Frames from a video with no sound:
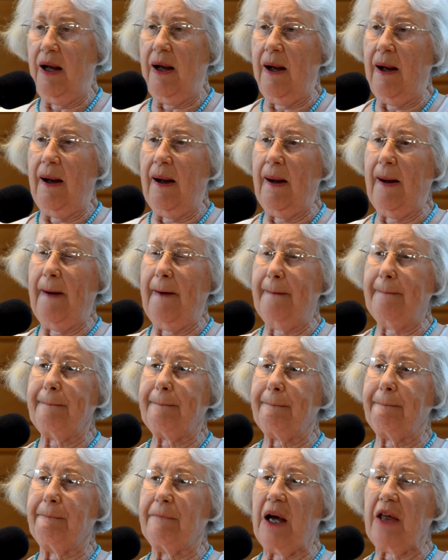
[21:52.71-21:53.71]

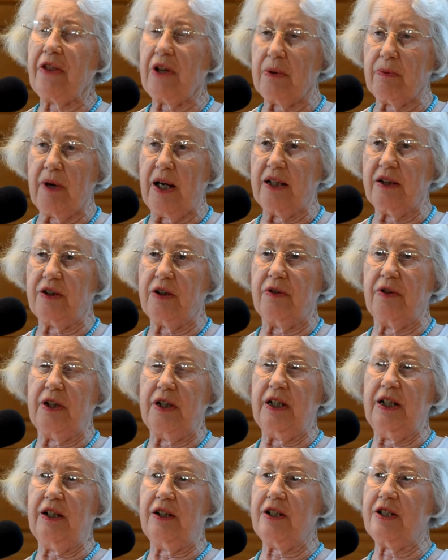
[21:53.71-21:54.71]
Mother went to
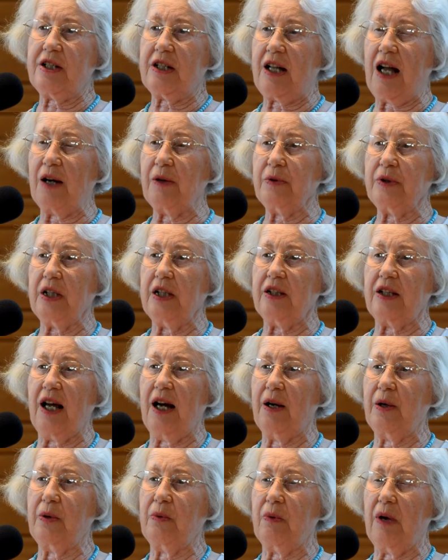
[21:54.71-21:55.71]
the nearest county
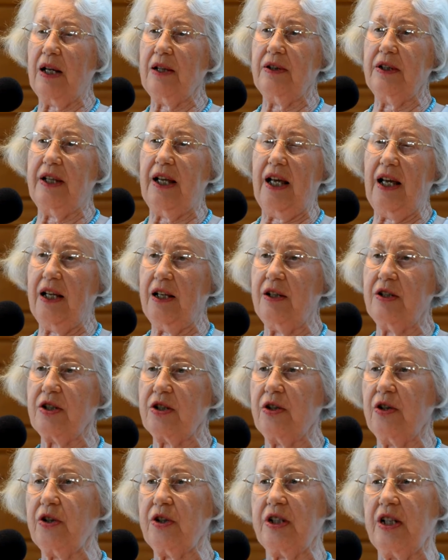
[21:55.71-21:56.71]
town one day,
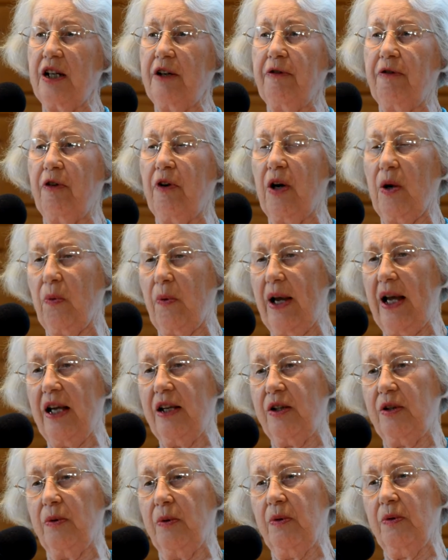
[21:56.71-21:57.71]
searching for a way
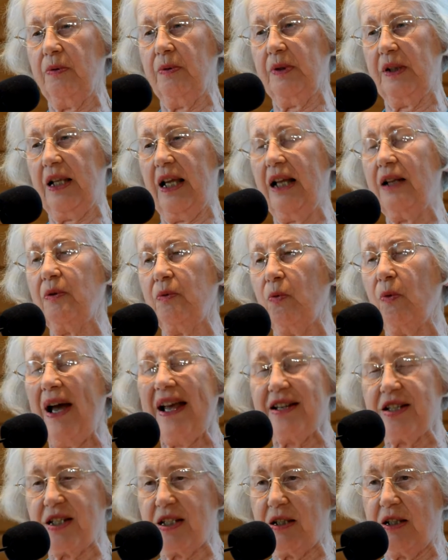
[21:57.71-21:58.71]
to get
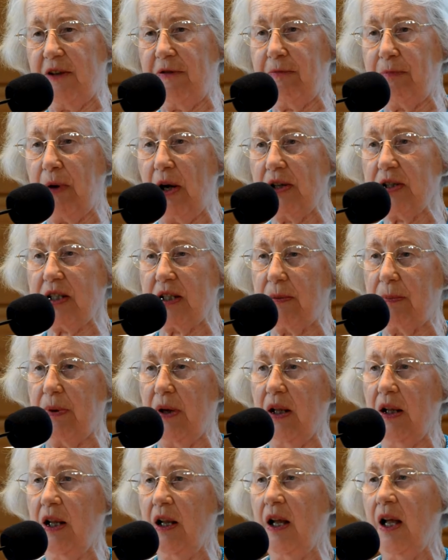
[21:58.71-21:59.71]
west if
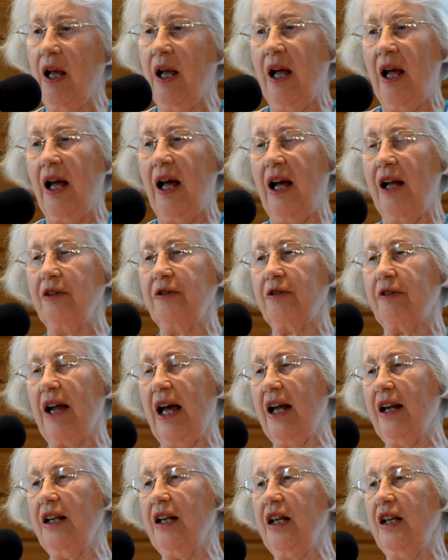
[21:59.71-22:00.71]
possible, and
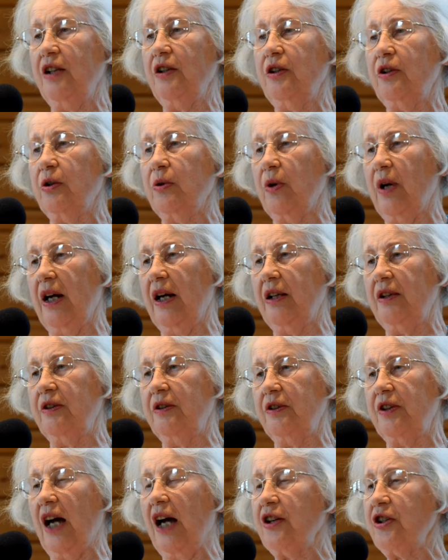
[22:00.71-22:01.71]
ran into
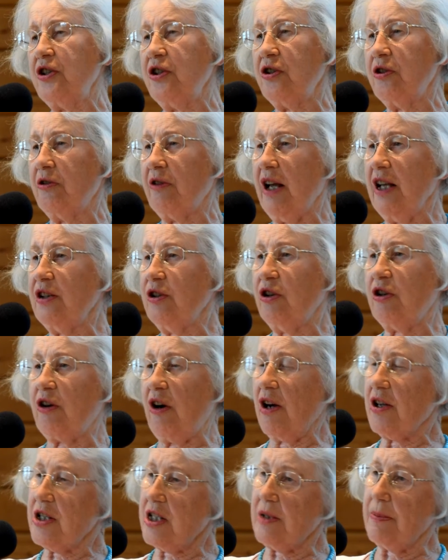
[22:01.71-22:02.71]
a Dutch Red
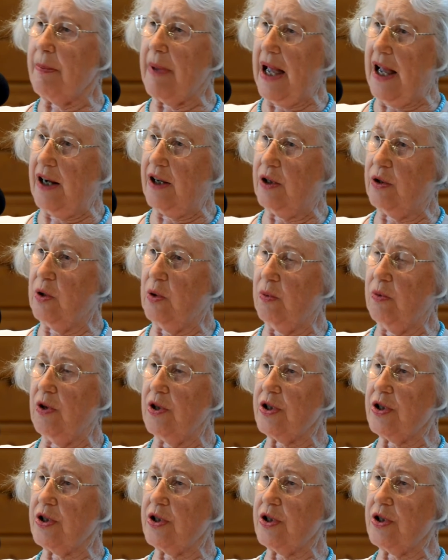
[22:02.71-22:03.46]
Cross man who was